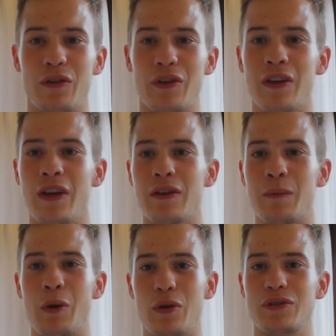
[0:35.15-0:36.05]
the
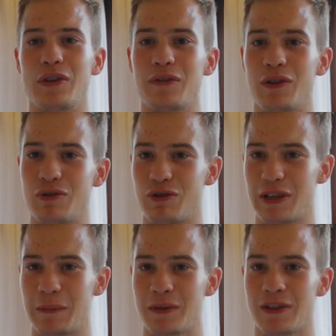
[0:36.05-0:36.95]
person of your
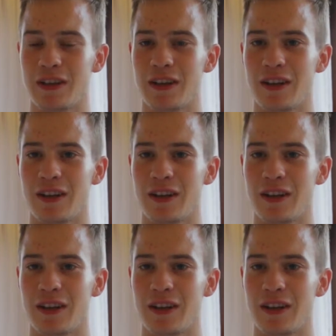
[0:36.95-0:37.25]
dreams,